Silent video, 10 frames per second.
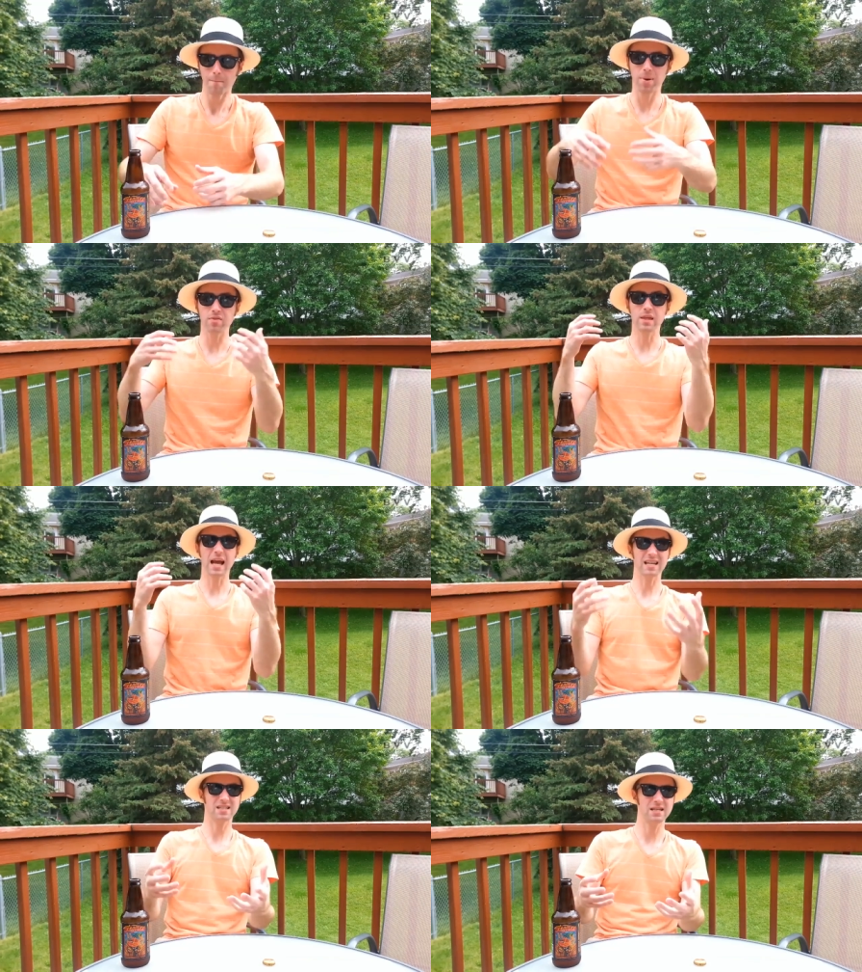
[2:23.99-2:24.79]
But the
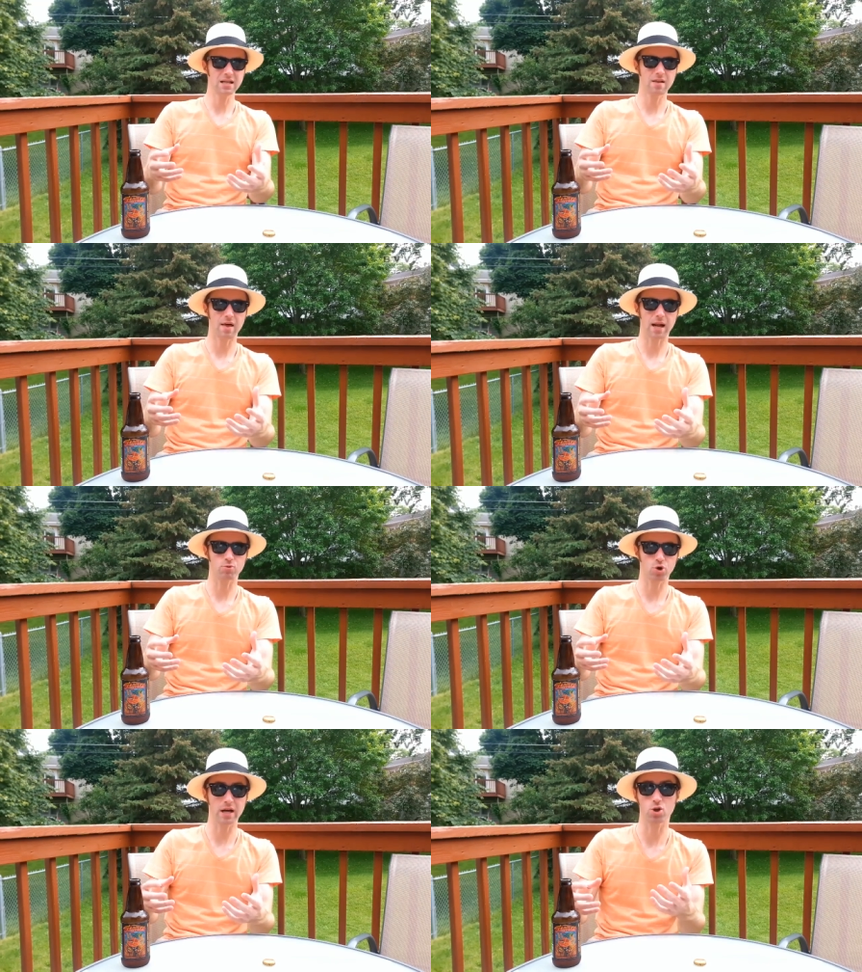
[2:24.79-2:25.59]
idea that I'm
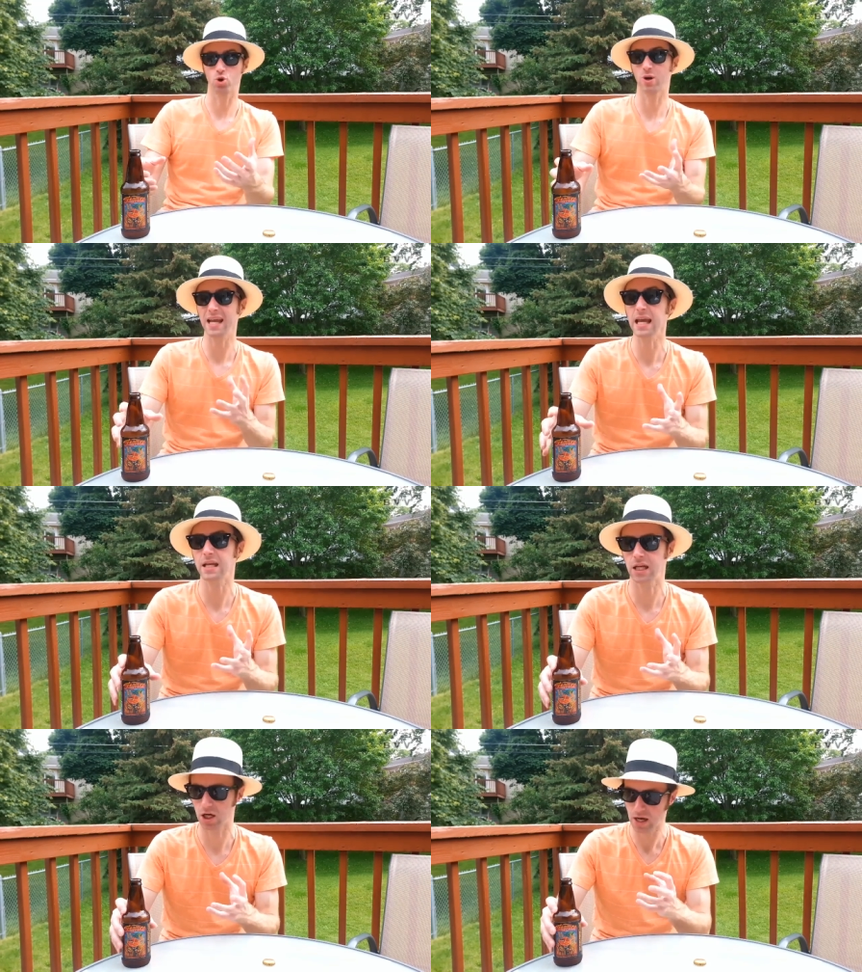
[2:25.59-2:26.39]
trying to create
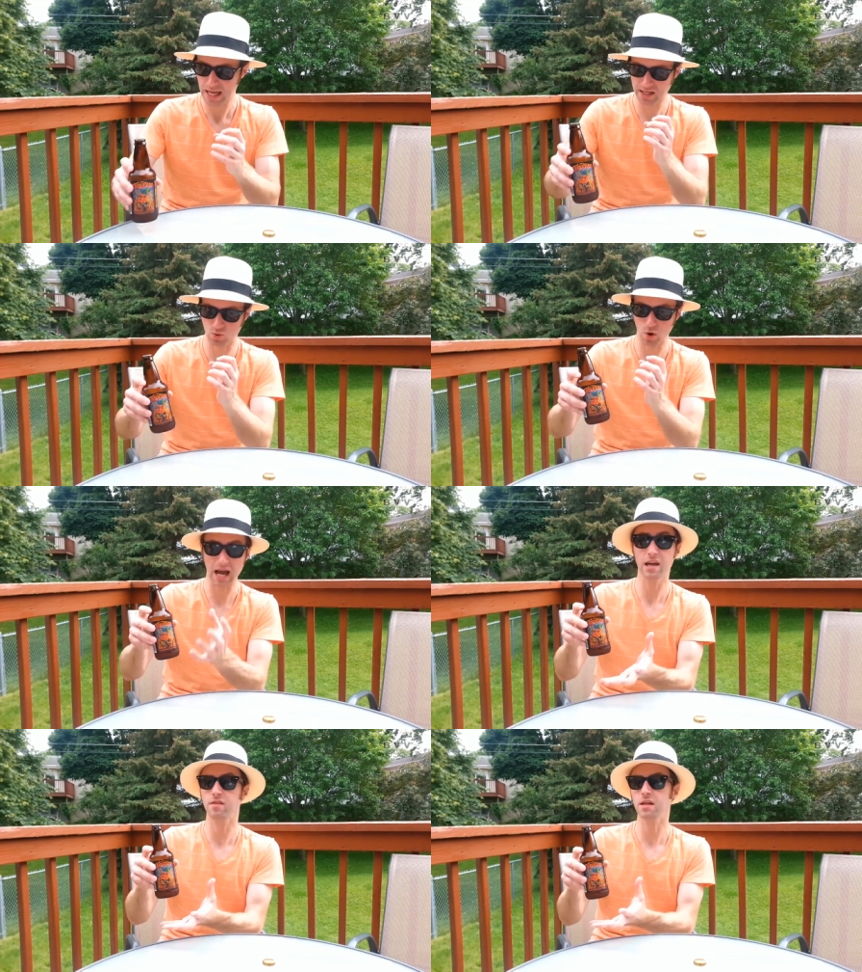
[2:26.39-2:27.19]
here is what
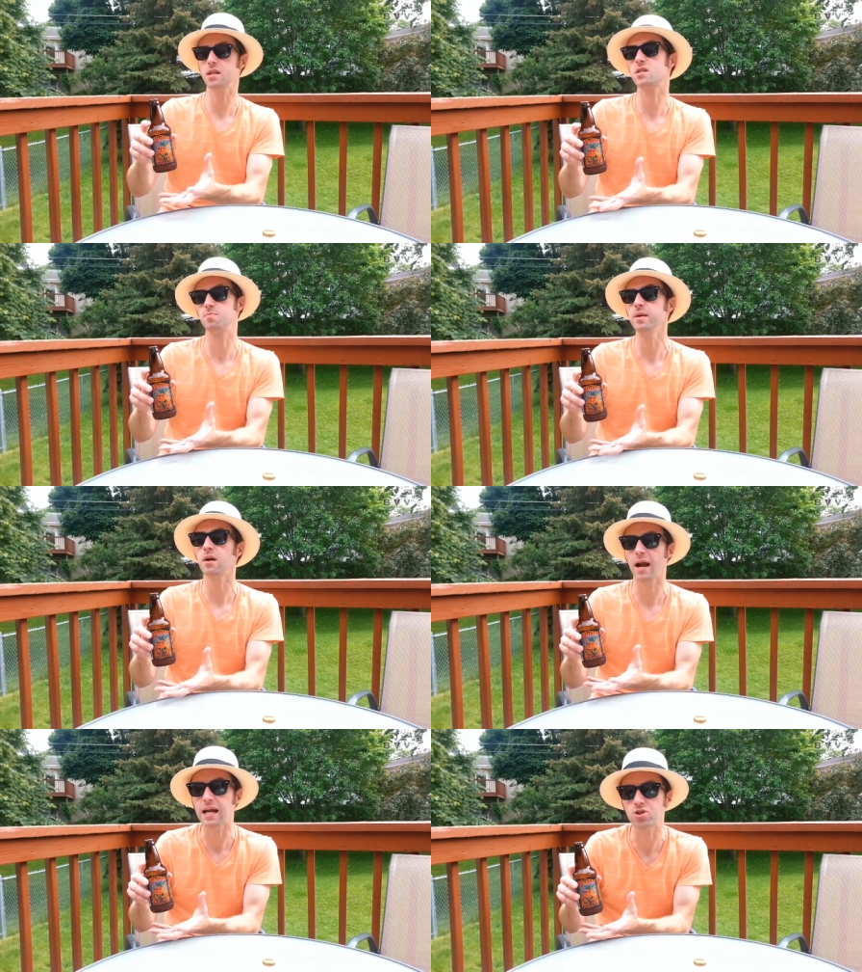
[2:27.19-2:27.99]
I think this
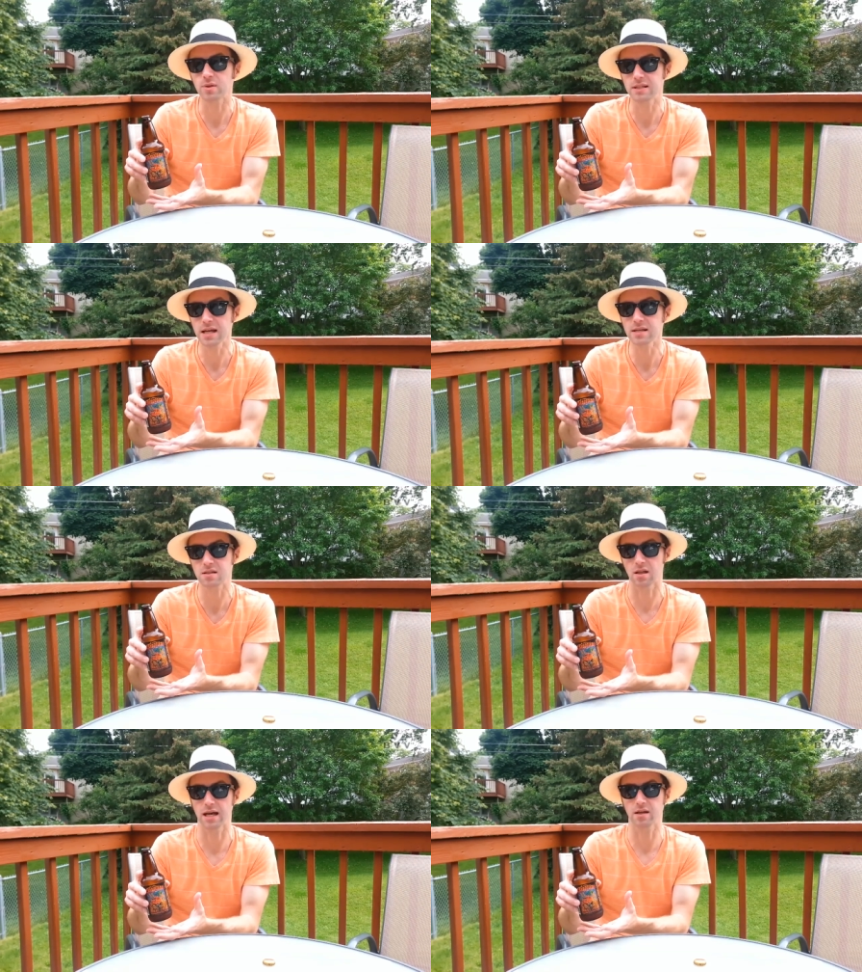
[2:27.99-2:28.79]
beer actually
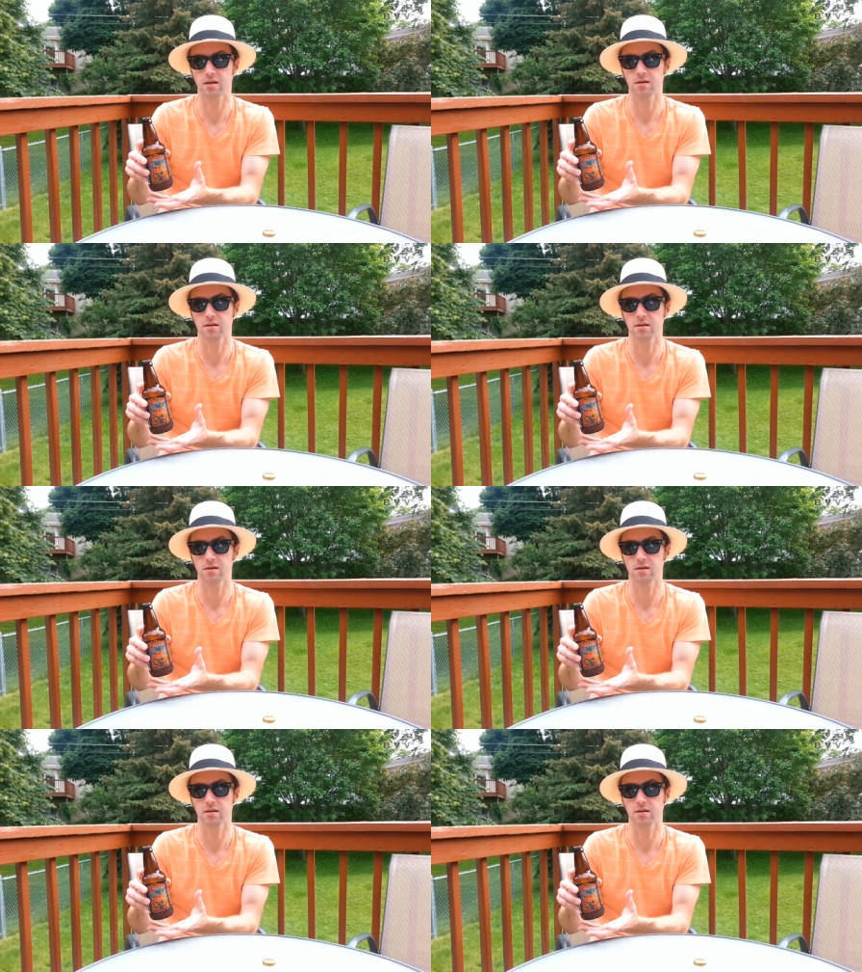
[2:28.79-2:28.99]
tastes like.